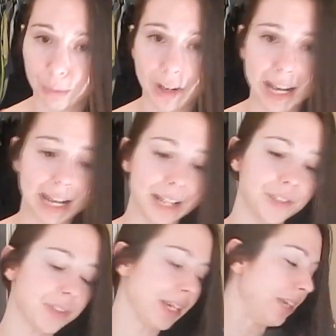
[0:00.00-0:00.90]

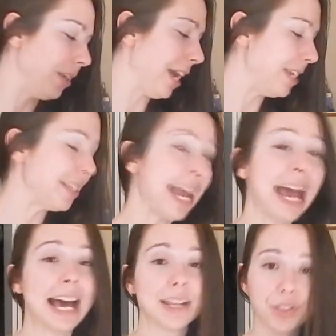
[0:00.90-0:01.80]
braids, get nice
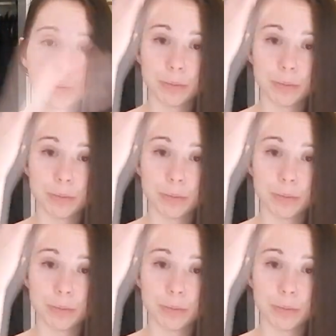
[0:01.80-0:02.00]
hats to